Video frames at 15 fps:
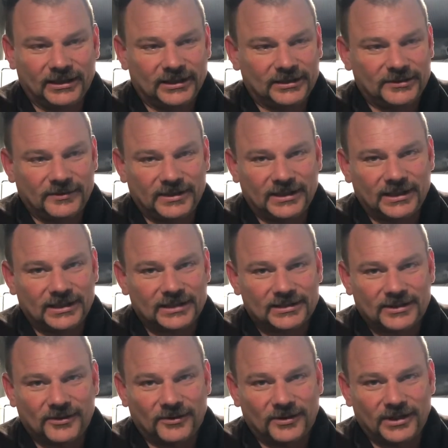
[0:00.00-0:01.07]
twin
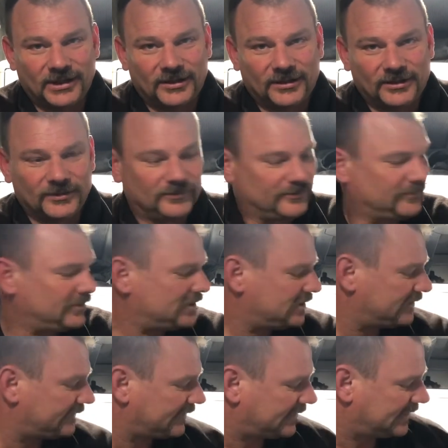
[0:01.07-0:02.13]
disc oil, which is
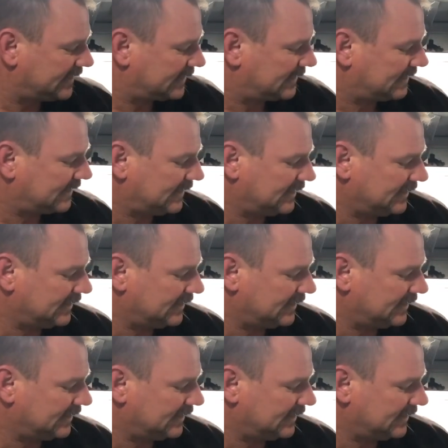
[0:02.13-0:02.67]
for this